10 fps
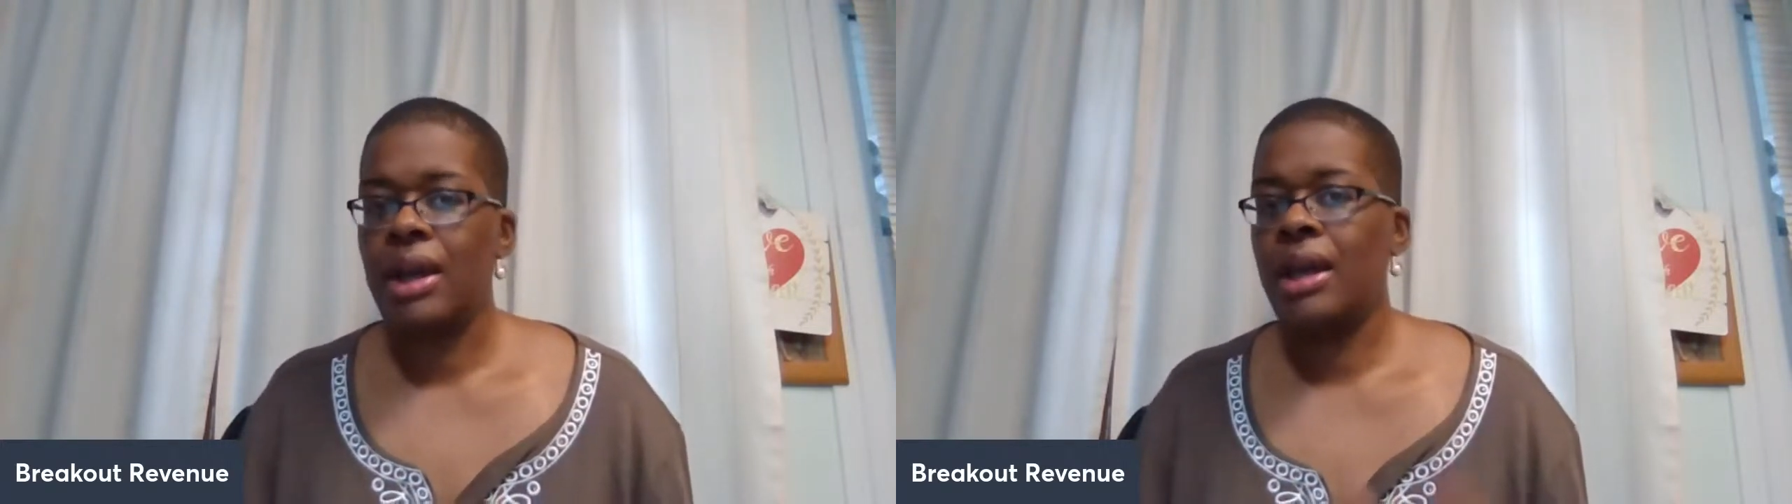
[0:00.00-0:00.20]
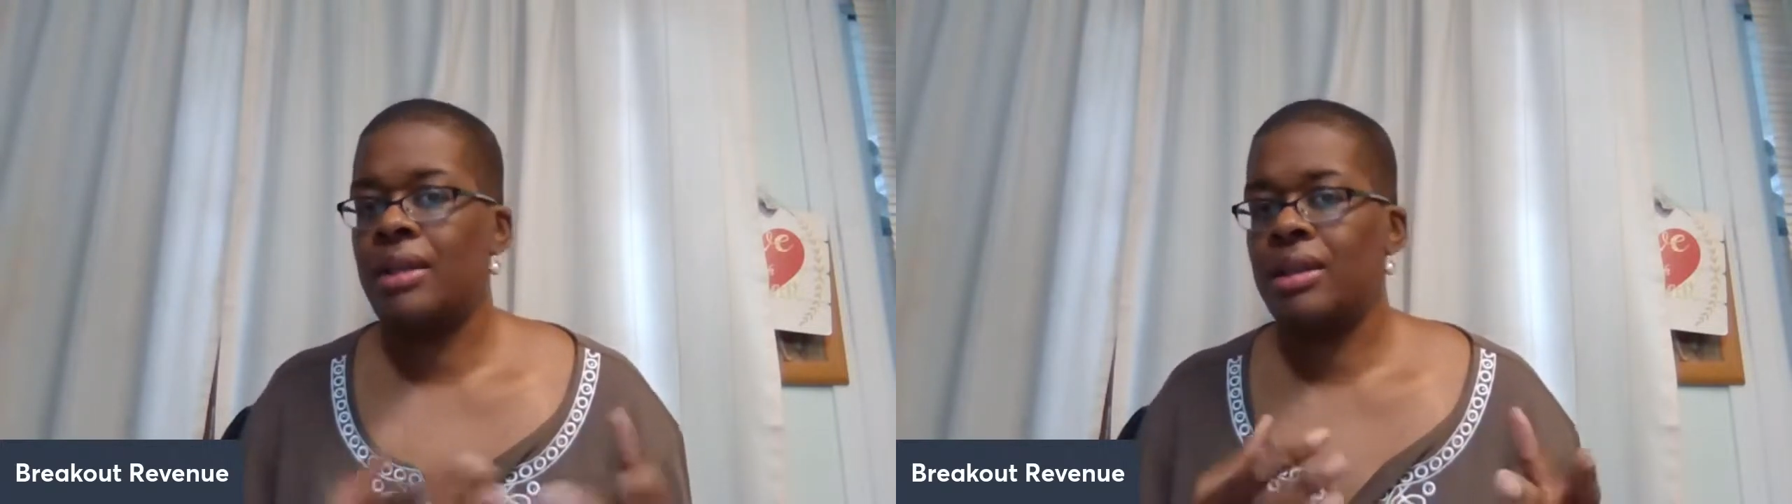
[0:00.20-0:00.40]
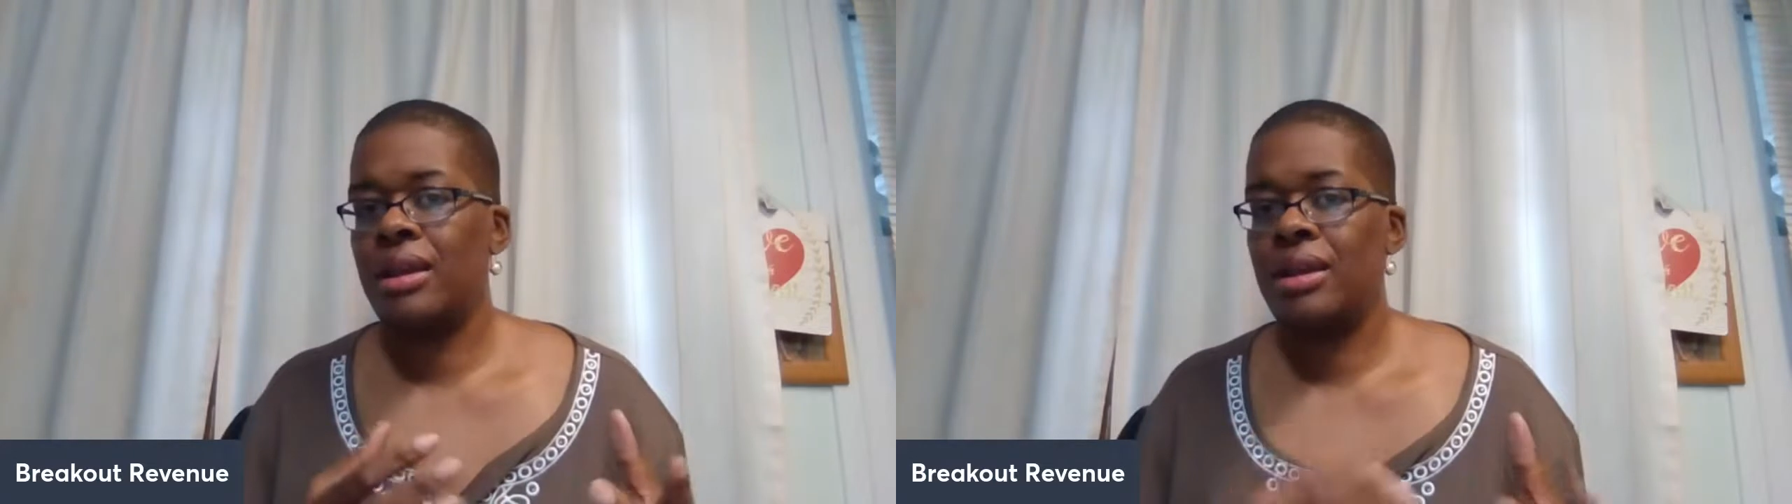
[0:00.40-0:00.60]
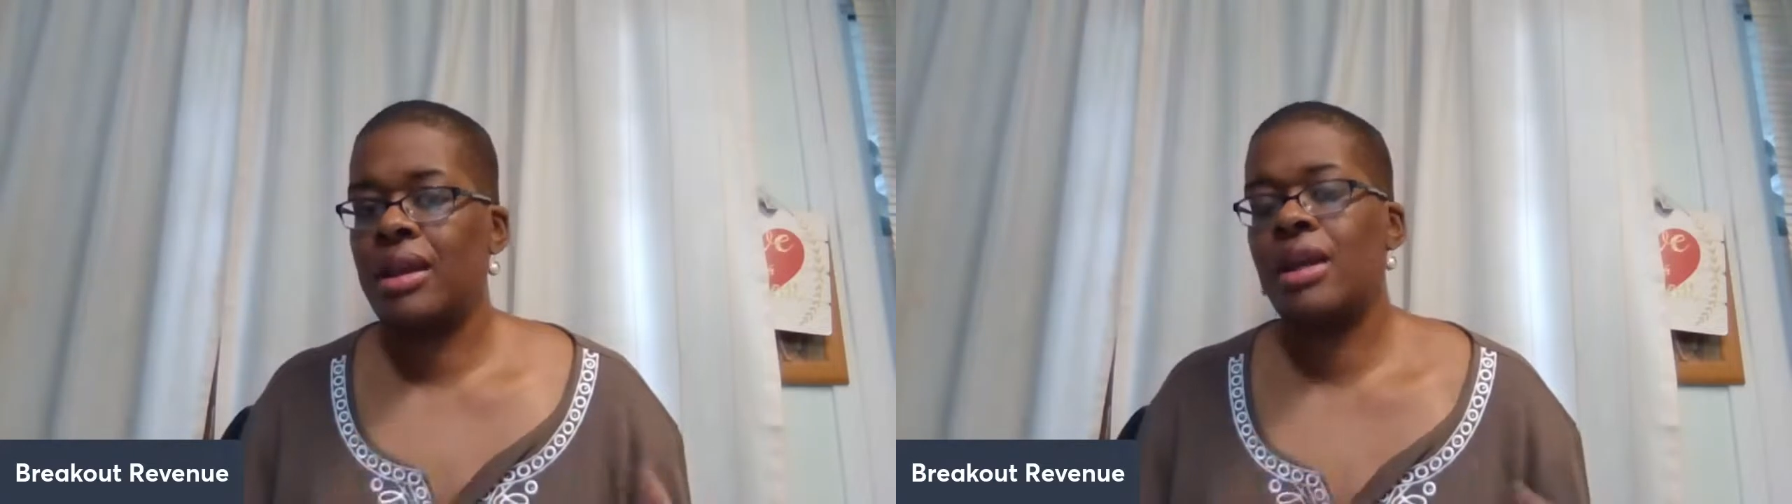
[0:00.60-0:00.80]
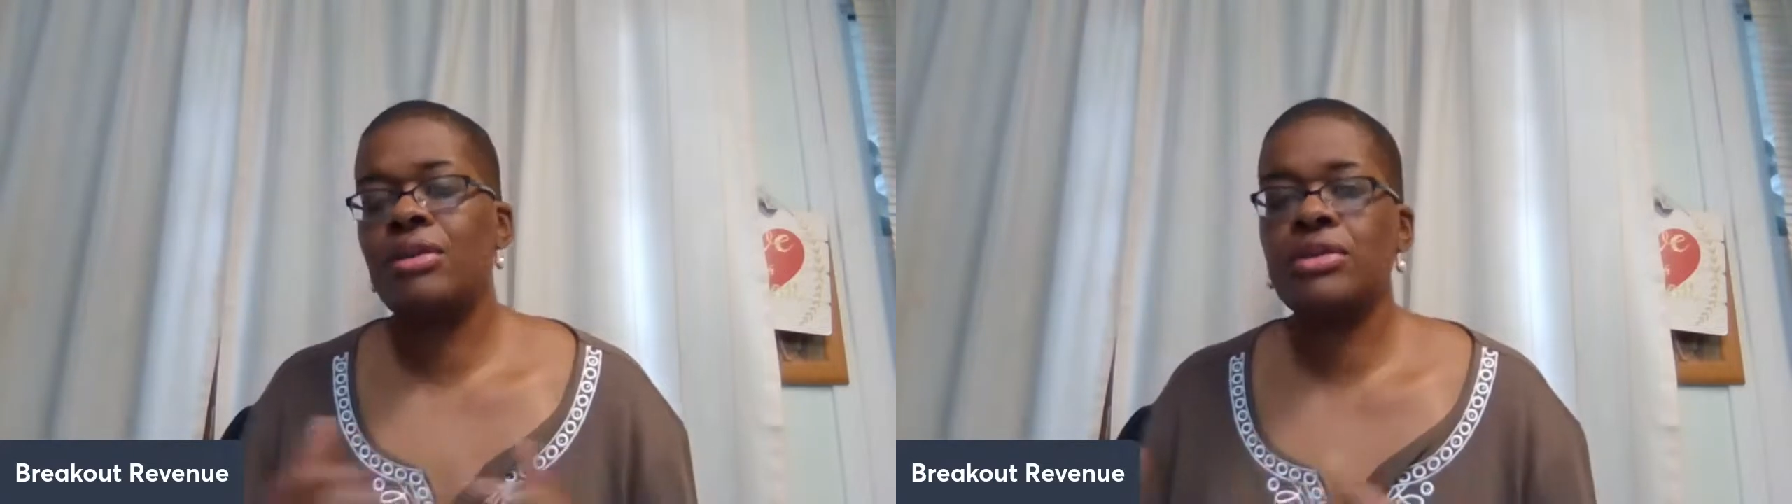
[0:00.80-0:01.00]
and then
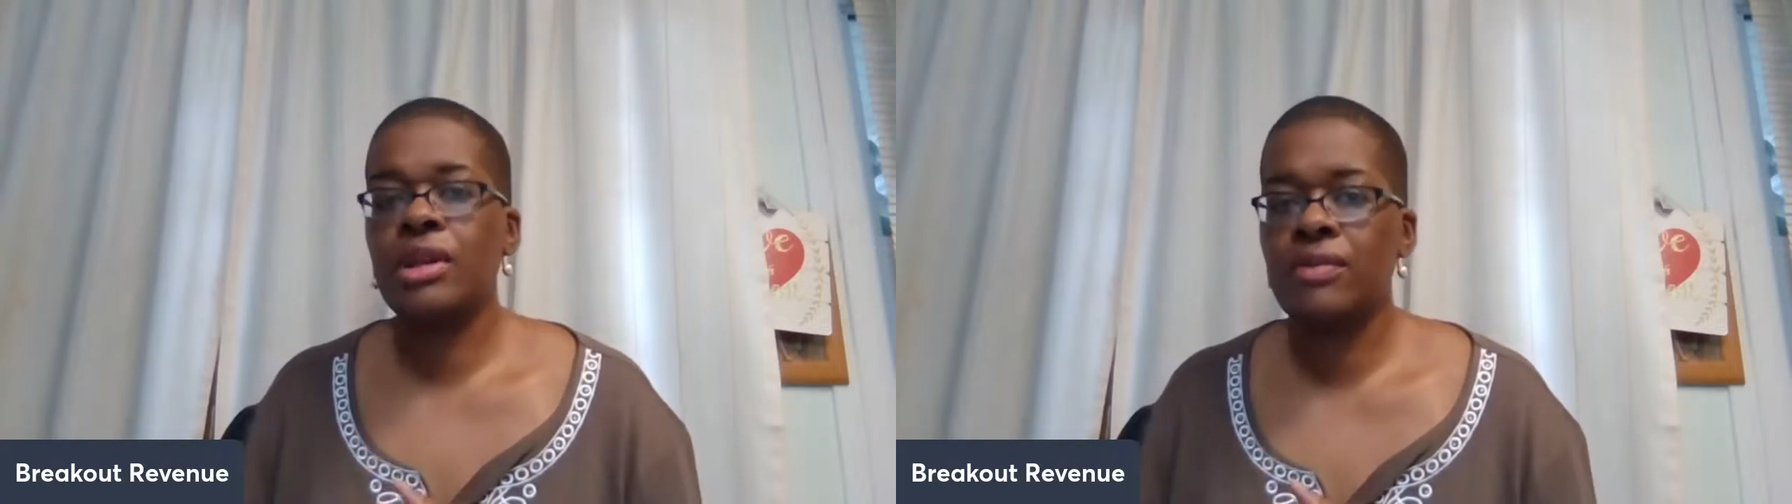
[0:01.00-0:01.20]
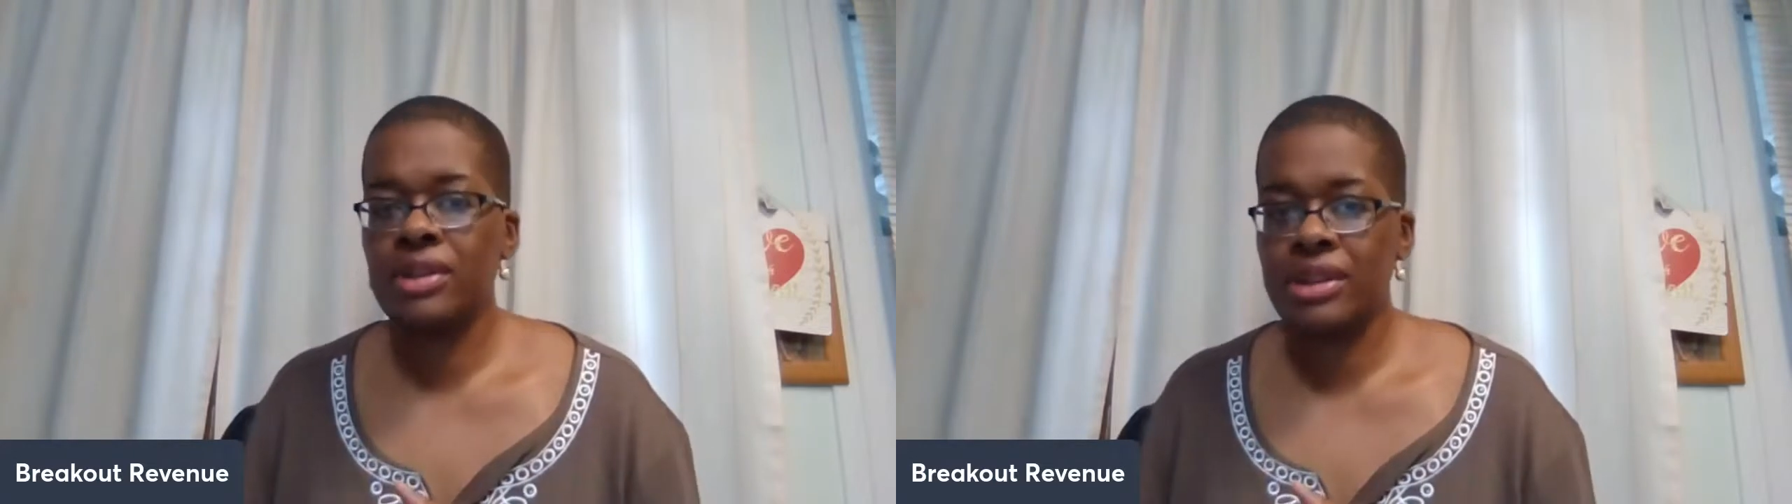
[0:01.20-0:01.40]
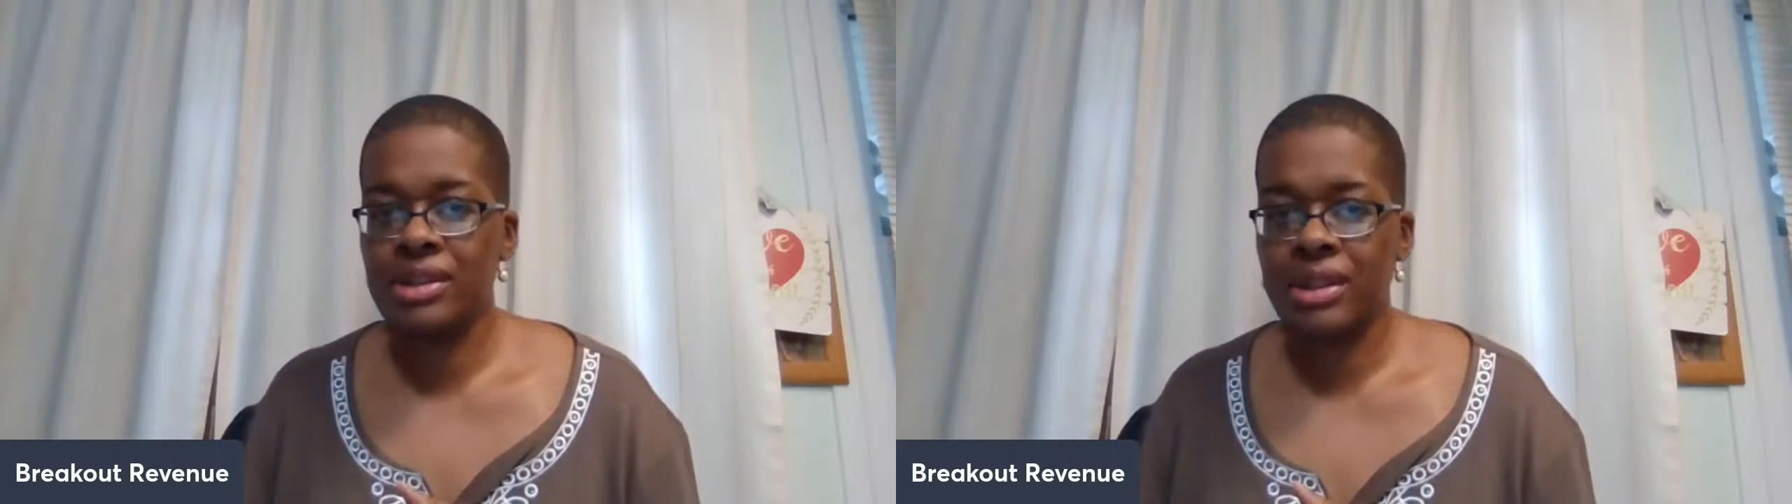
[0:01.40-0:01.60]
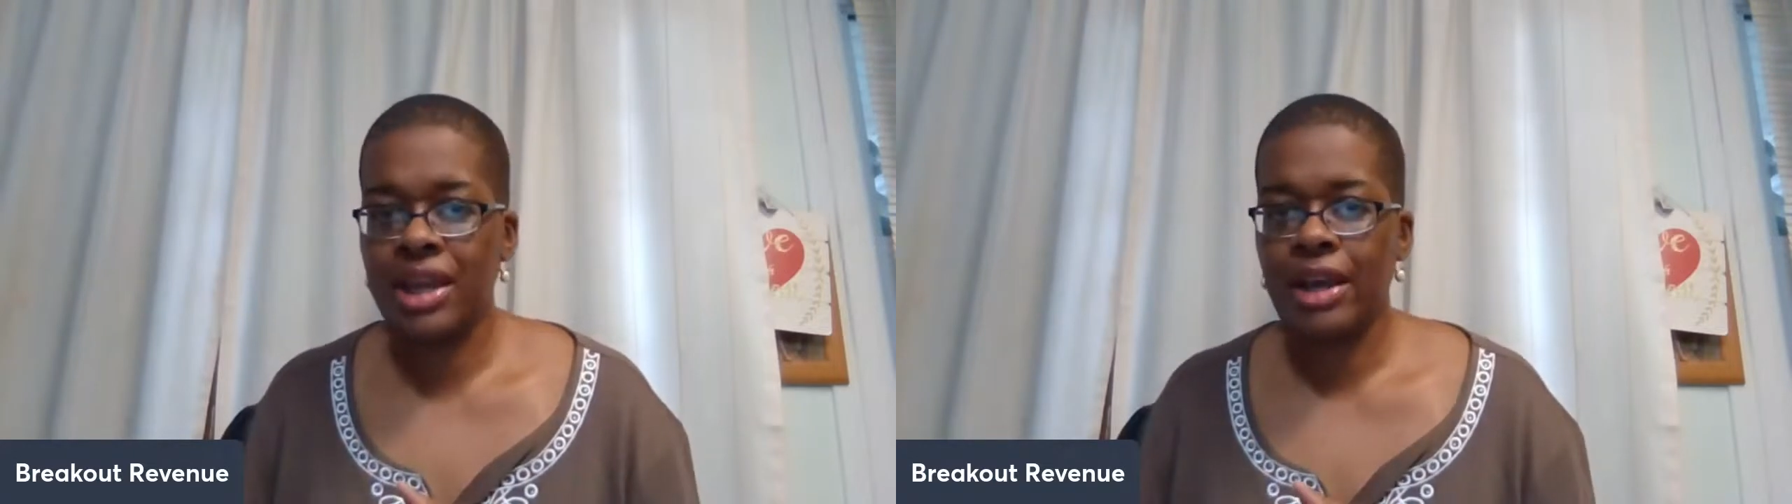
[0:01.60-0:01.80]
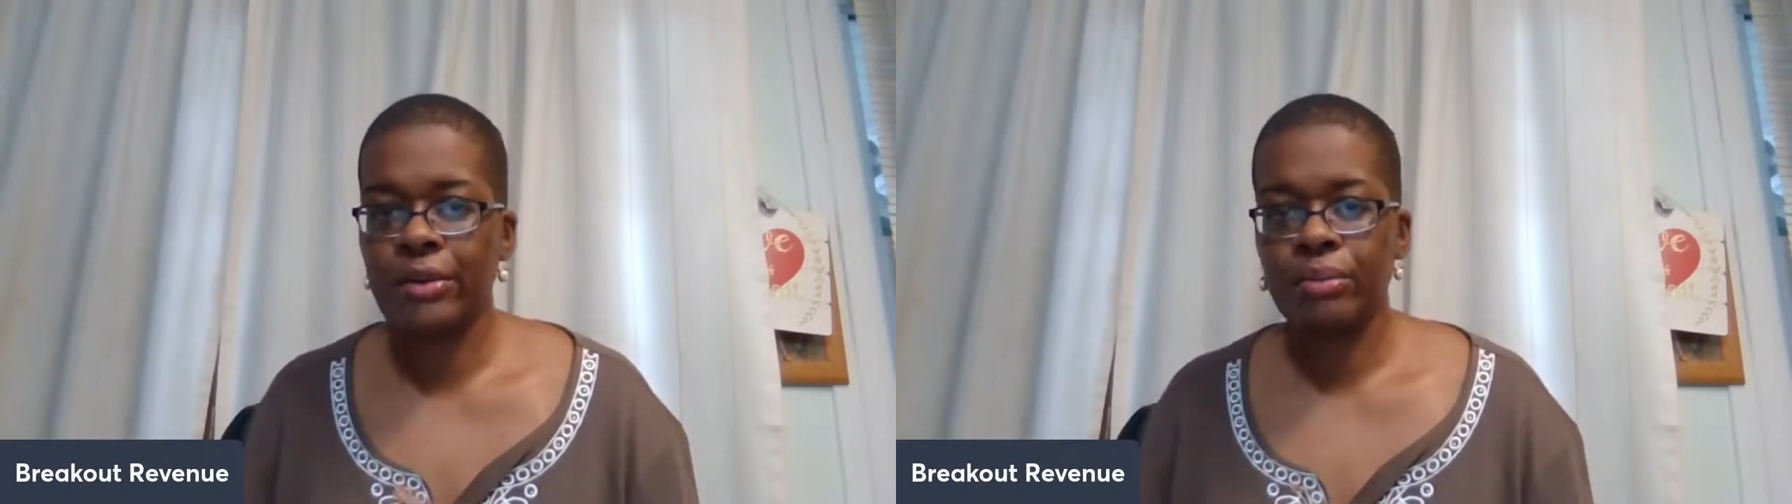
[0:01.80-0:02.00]
hair services
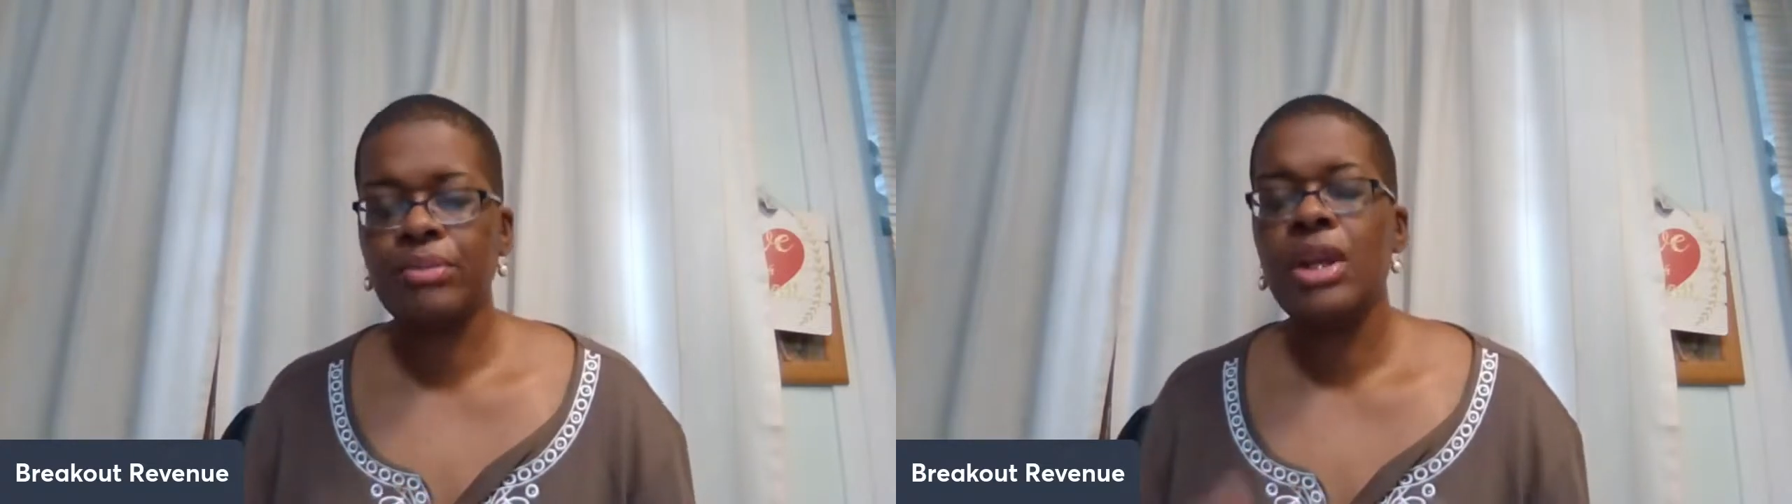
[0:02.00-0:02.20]
account.